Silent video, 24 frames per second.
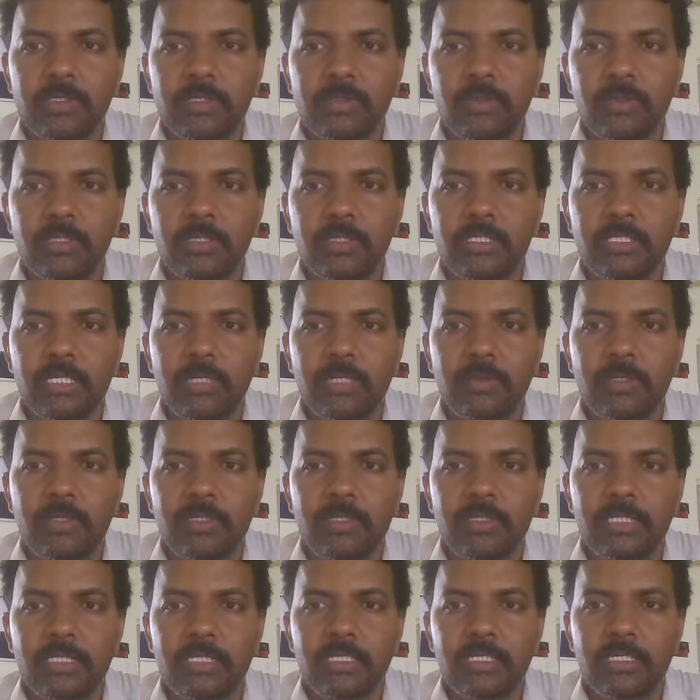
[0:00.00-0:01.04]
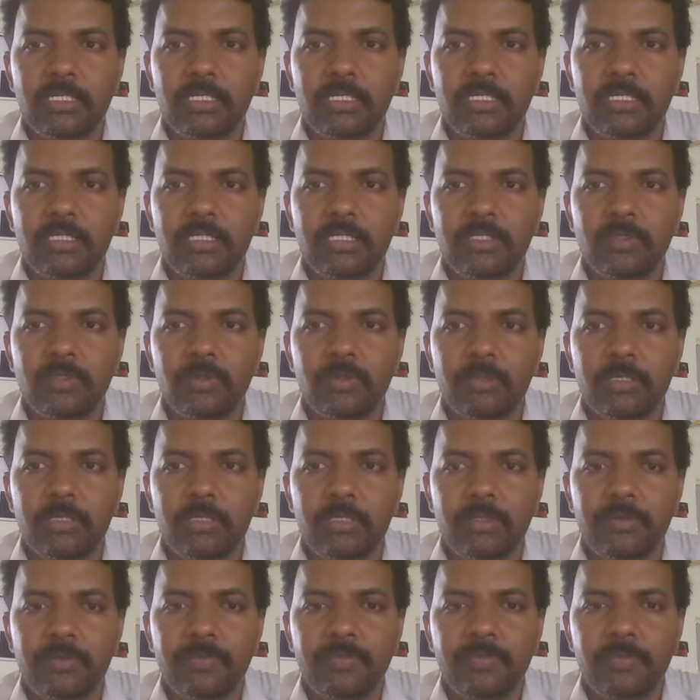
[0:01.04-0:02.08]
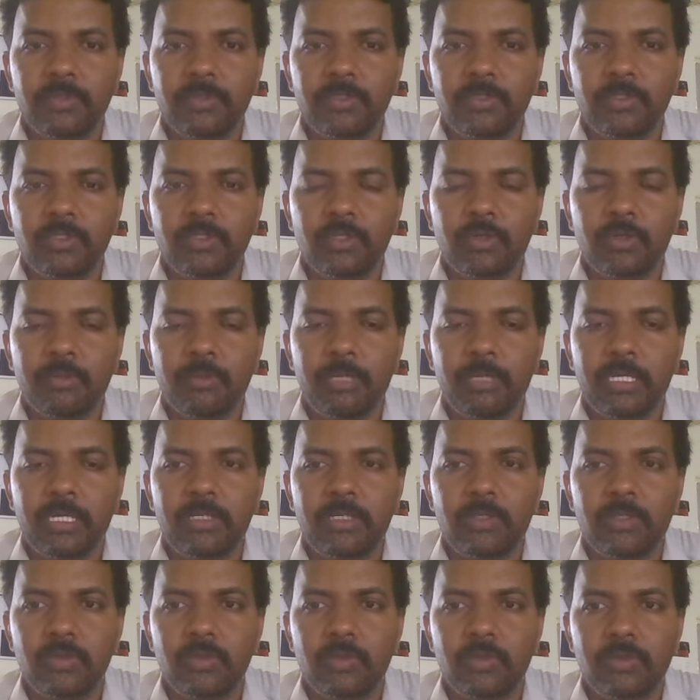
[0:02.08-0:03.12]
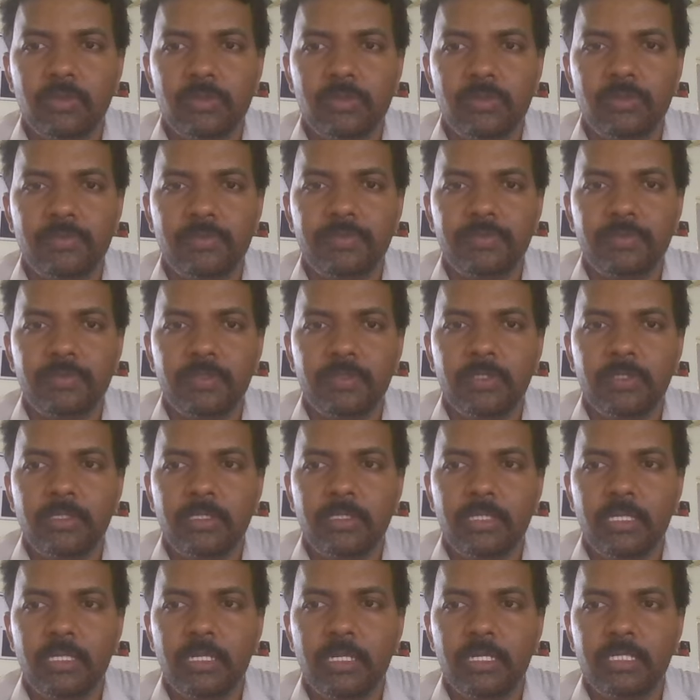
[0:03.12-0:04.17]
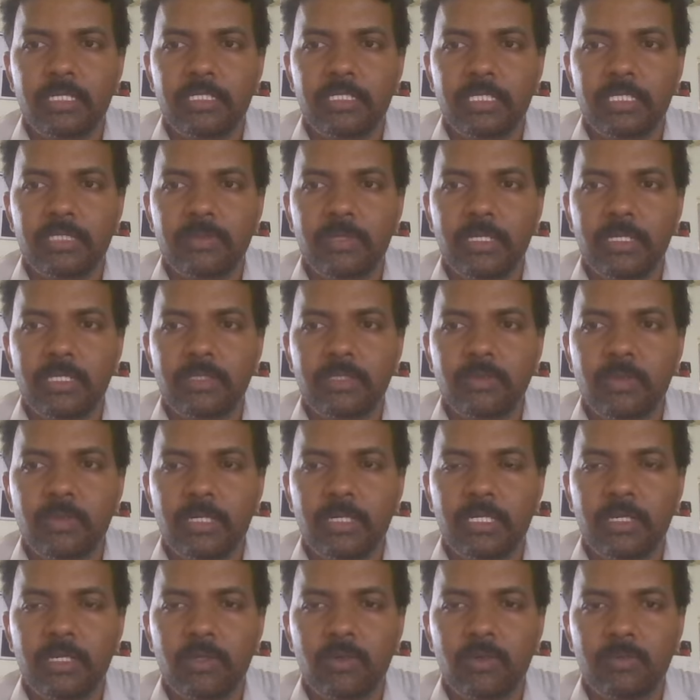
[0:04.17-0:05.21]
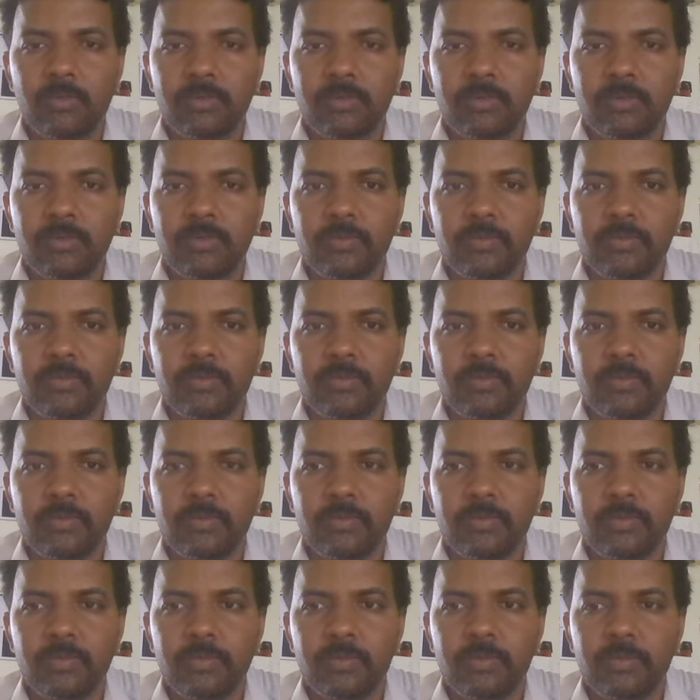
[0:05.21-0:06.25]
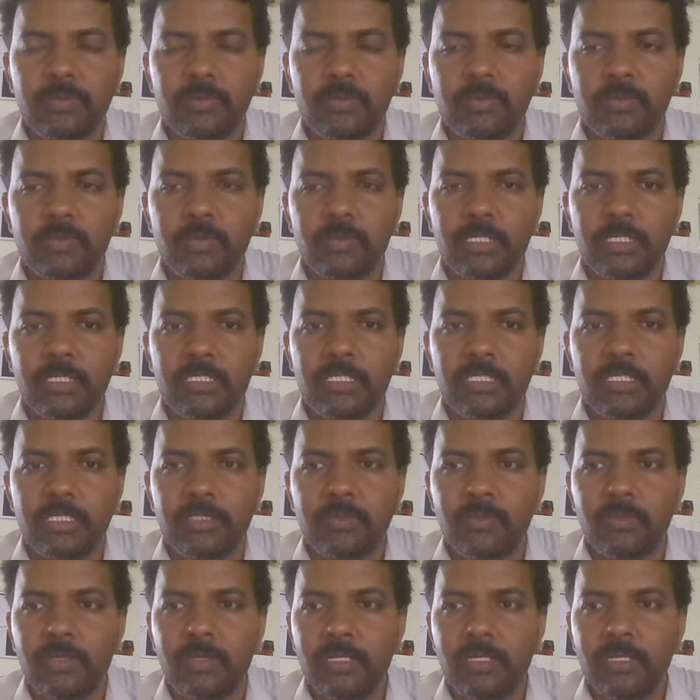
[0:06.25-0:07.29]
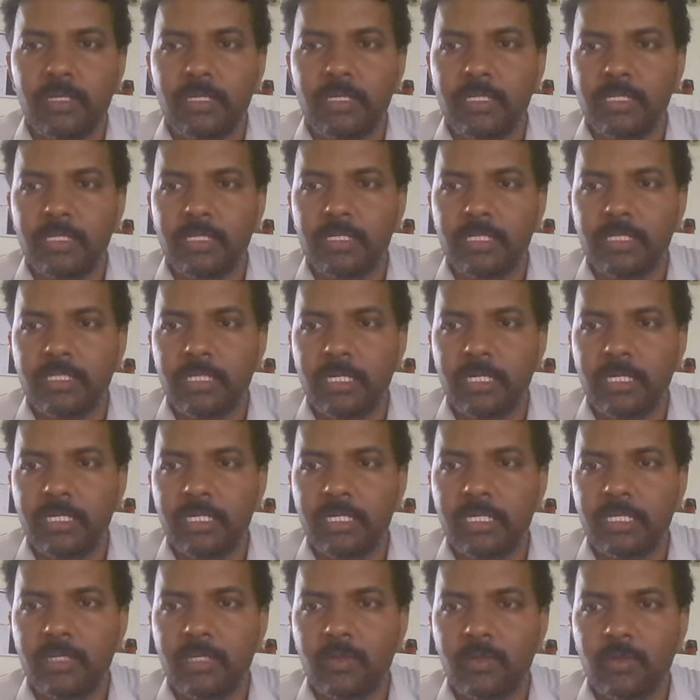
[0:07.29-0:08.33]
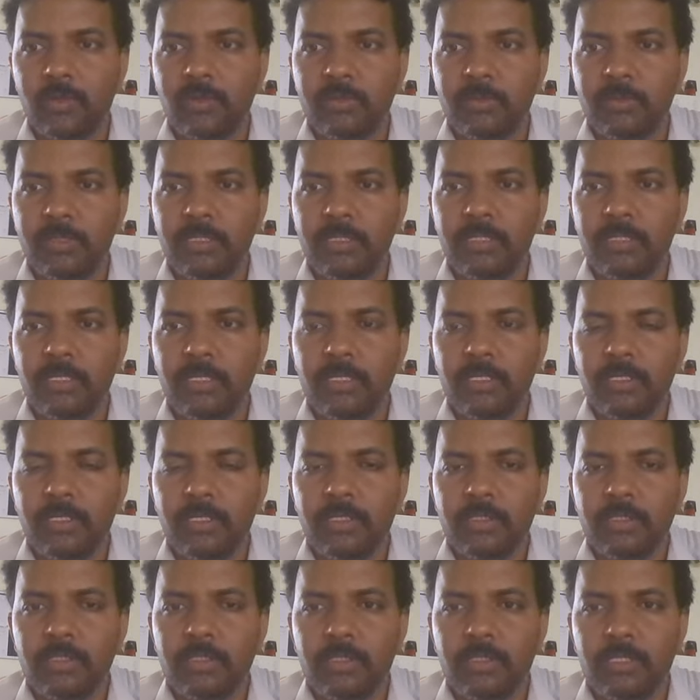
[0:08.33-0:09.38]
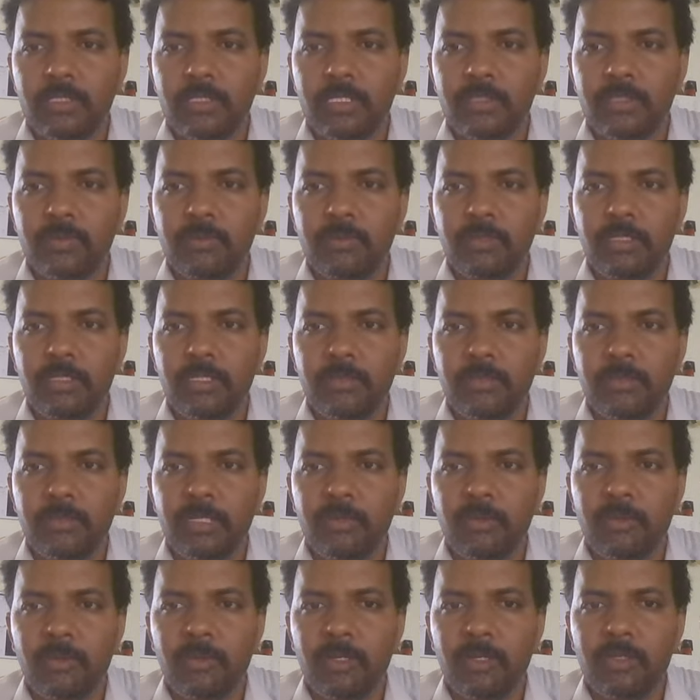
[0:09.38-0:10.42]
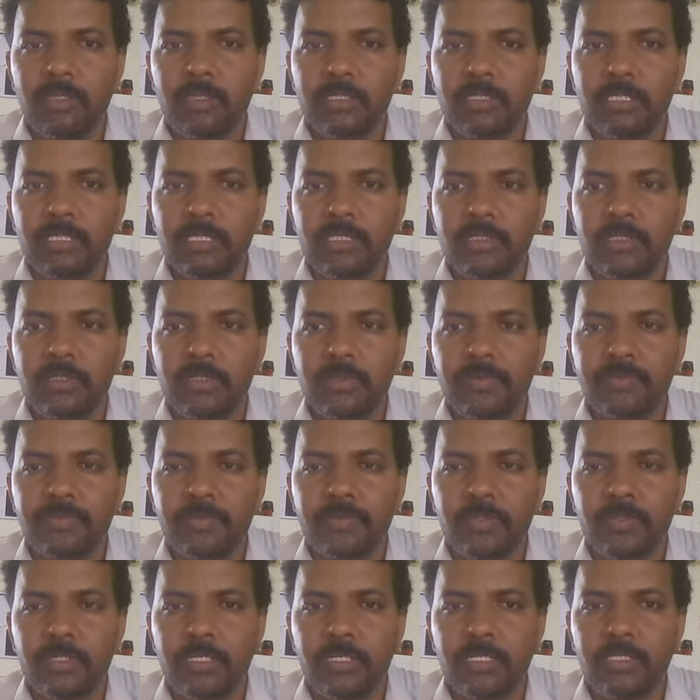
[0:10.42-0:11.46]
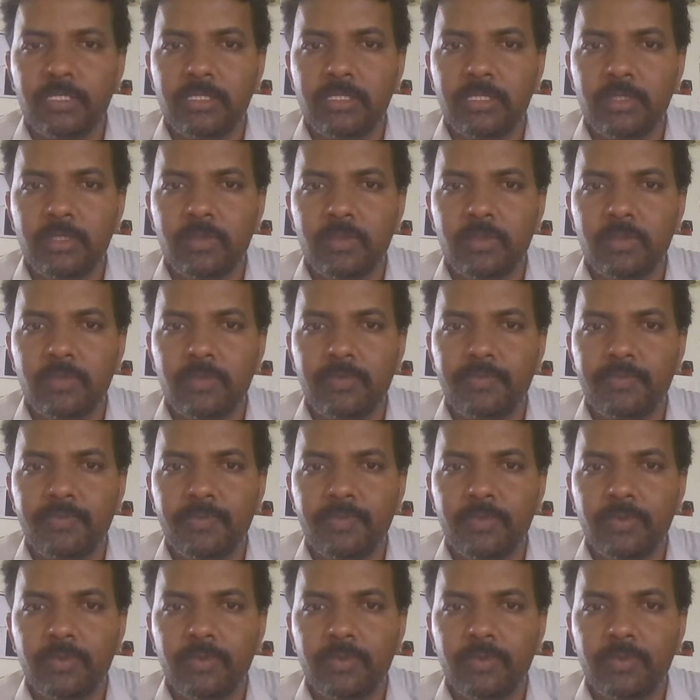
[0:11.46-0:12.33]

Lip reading: So initially, you need to set the DC should be 0.2 volts. Then resistance value is 1 kilo ohms. So resistance value it is already in kilo ohms now. That should be in the minimum value in the sense it is 0.